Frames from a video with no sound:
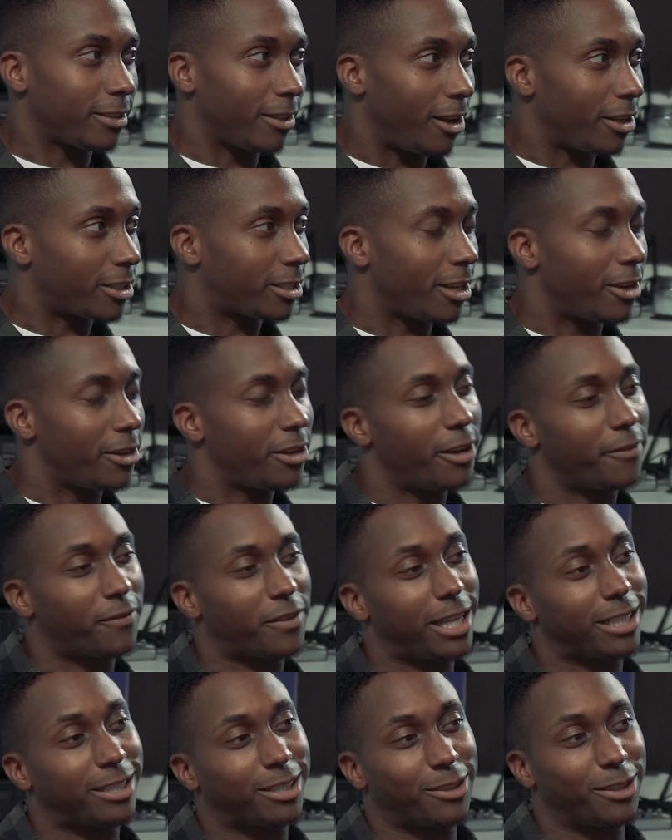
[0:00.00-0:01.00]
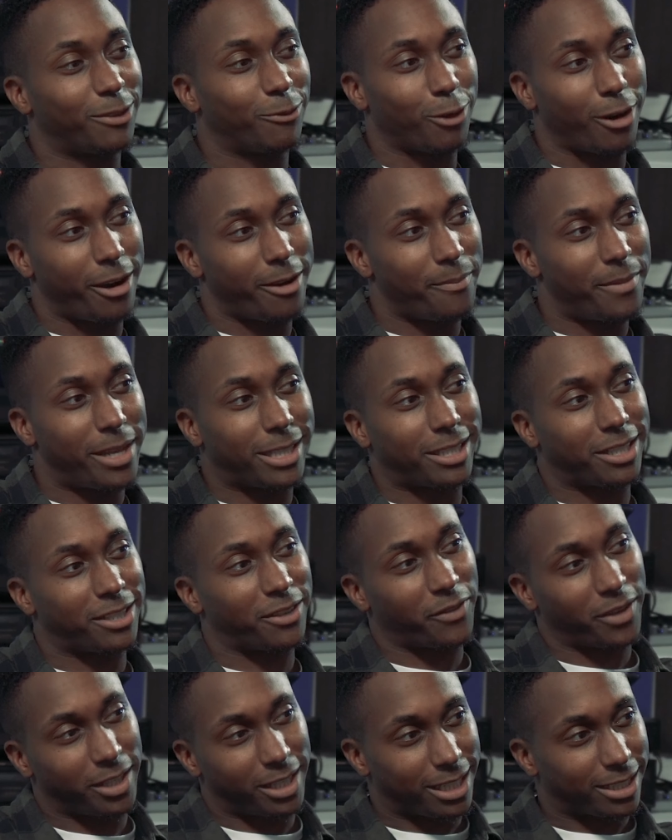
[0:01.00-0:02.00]
yeah, I don't nah, know if not, that's the that's right message.
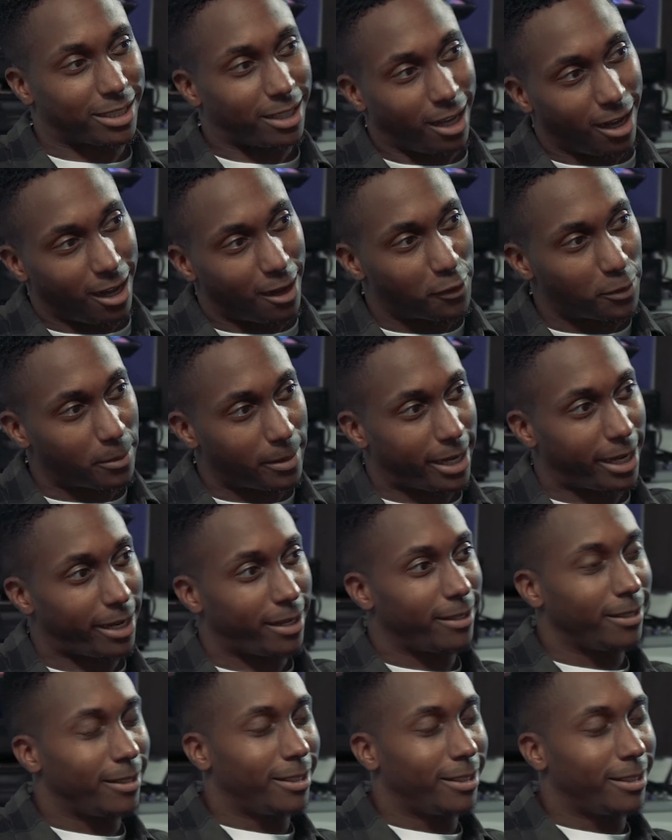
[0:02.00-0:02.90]
That's not a message. That's not a message. It's